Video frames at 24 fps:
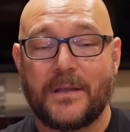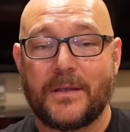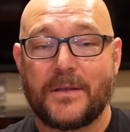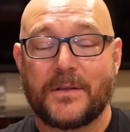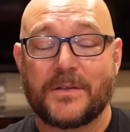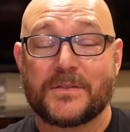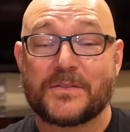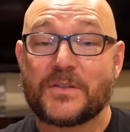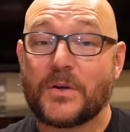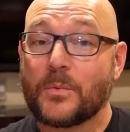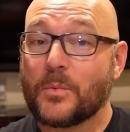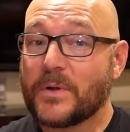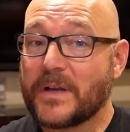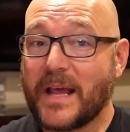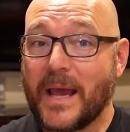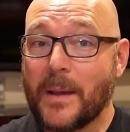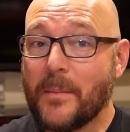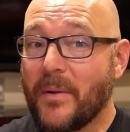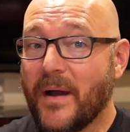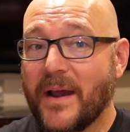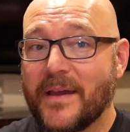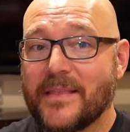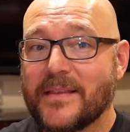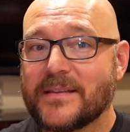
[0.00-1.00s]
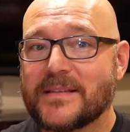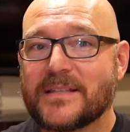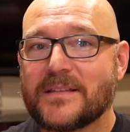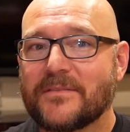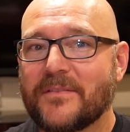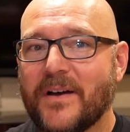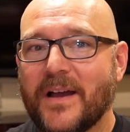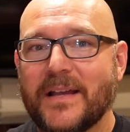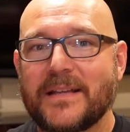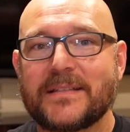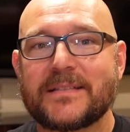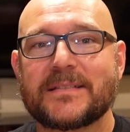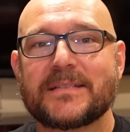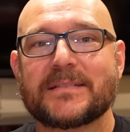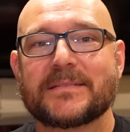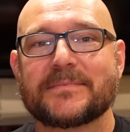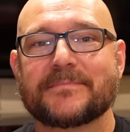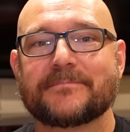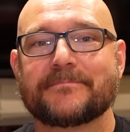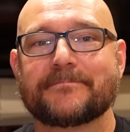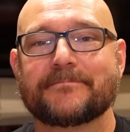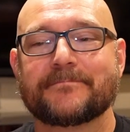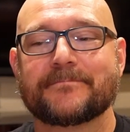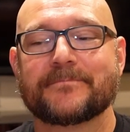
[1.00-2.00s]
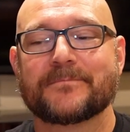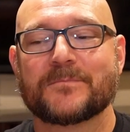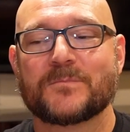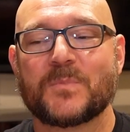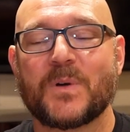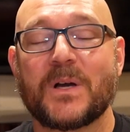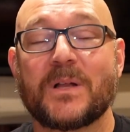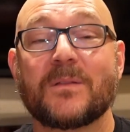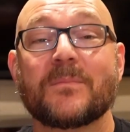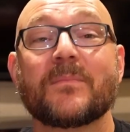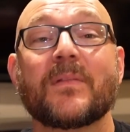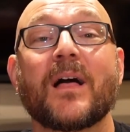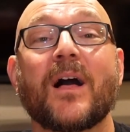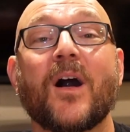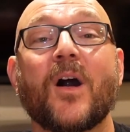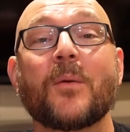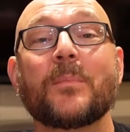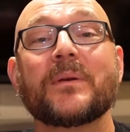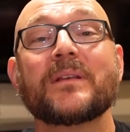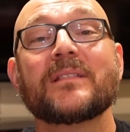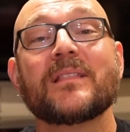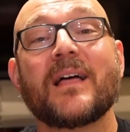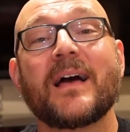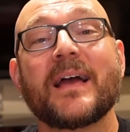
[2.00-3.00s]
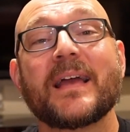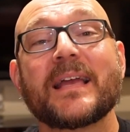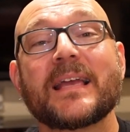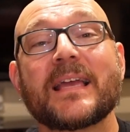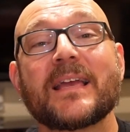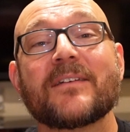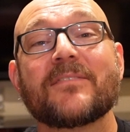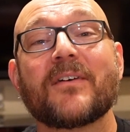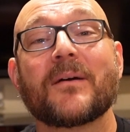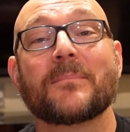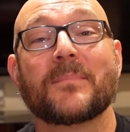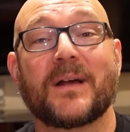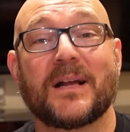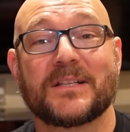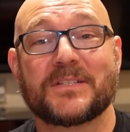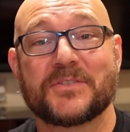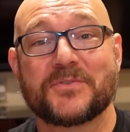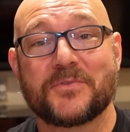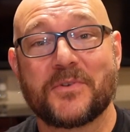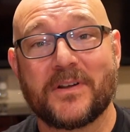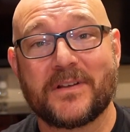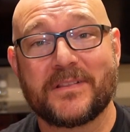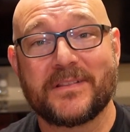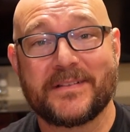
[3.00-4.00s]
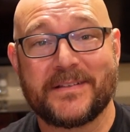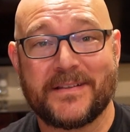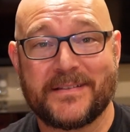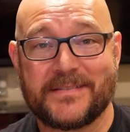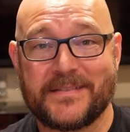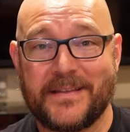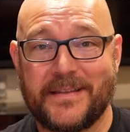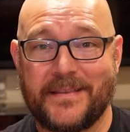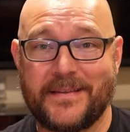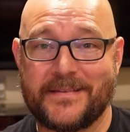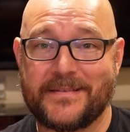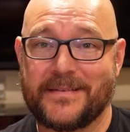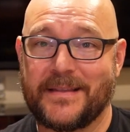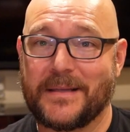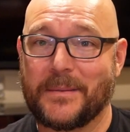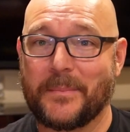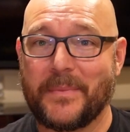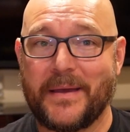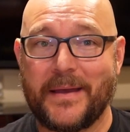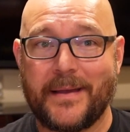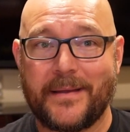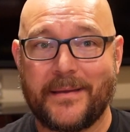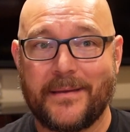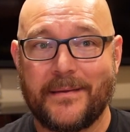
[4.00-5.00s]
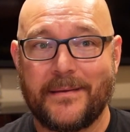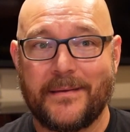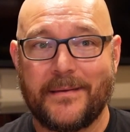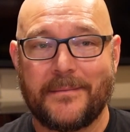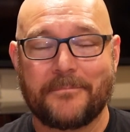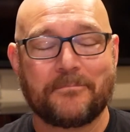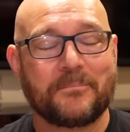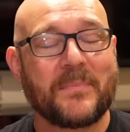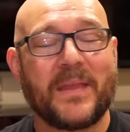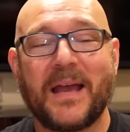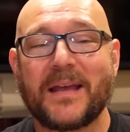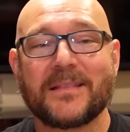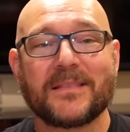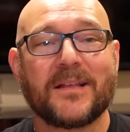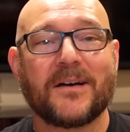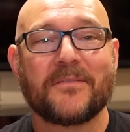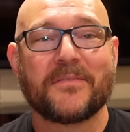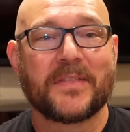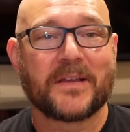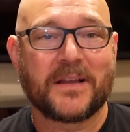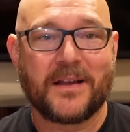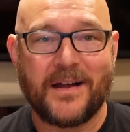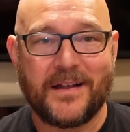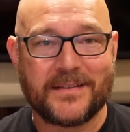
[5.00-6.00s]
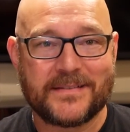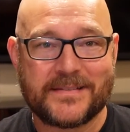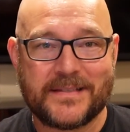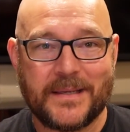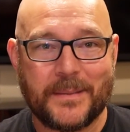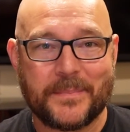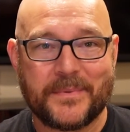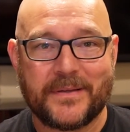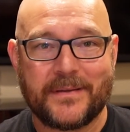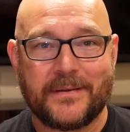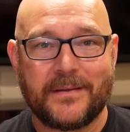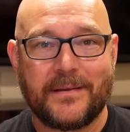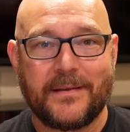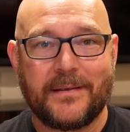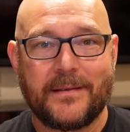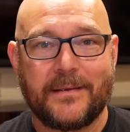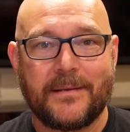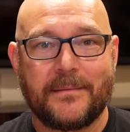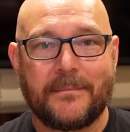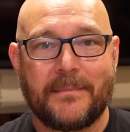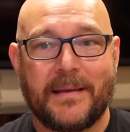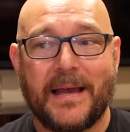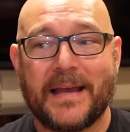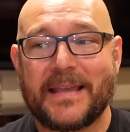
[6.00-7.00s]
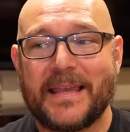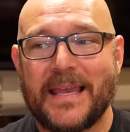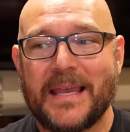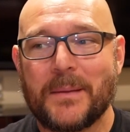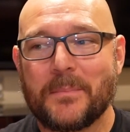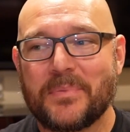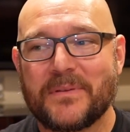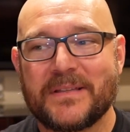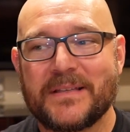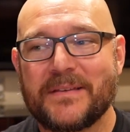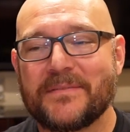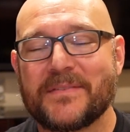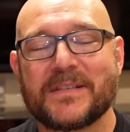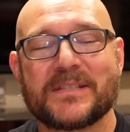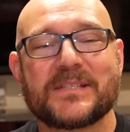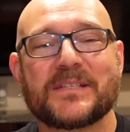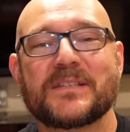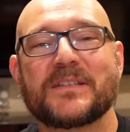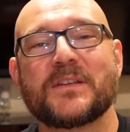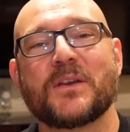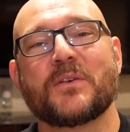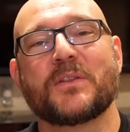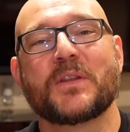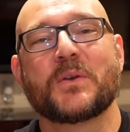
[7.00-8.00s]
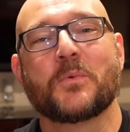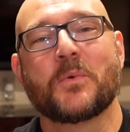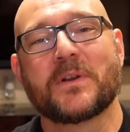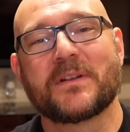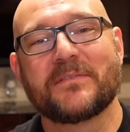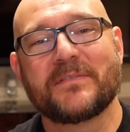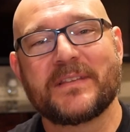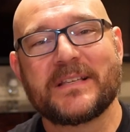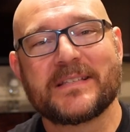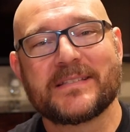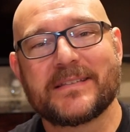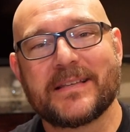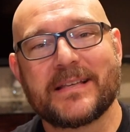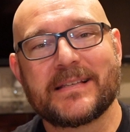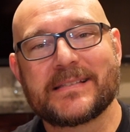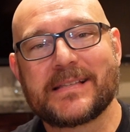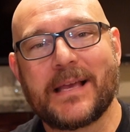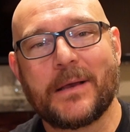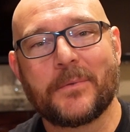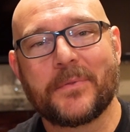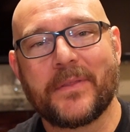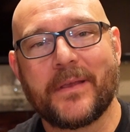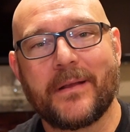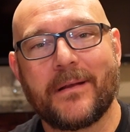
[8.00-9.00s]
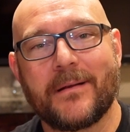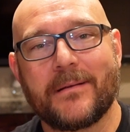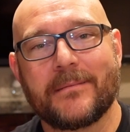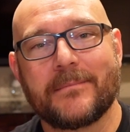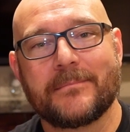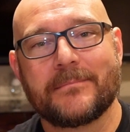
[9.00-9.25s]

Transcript: So would I buy this device? Well, I'll be lying if I'm not struggling to send this thing back. I love the concept. I can't believe this is the only one of these things out there.